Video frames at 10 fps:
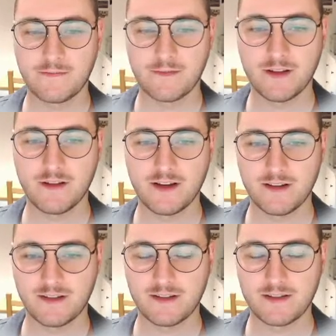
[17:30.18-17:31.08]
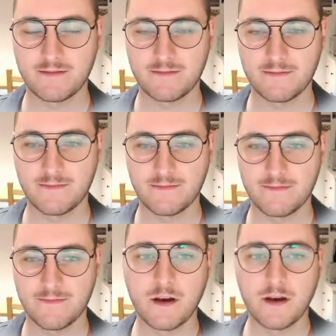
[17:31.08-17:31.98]
aligns.
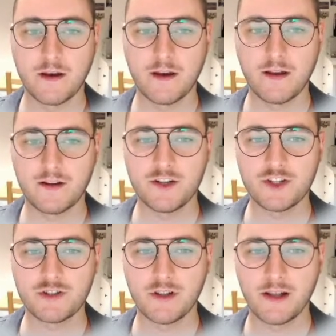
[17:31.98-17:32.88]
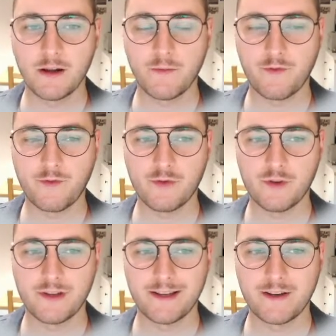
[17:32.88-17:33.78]
An additional
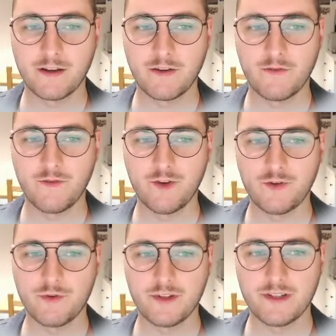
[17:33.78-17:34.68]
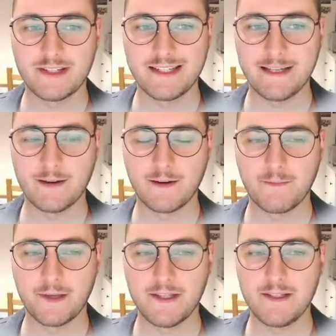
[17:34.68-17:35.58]
helpful view is the
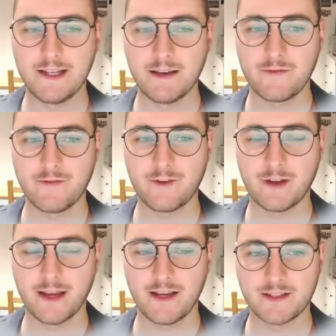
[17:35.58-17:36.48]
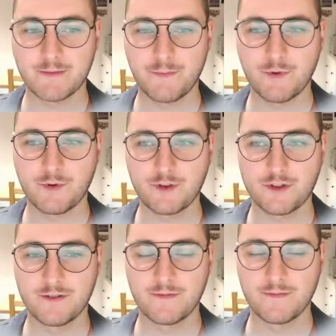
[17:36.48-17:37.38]
PDF
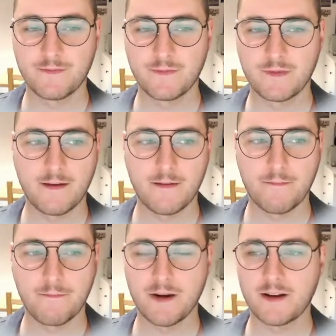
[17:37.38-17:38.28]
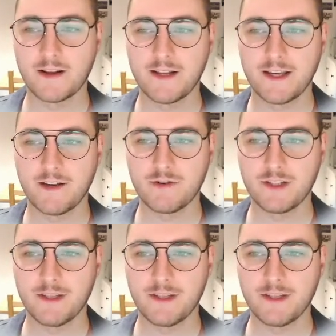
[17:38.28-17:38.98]
export. By clicking on the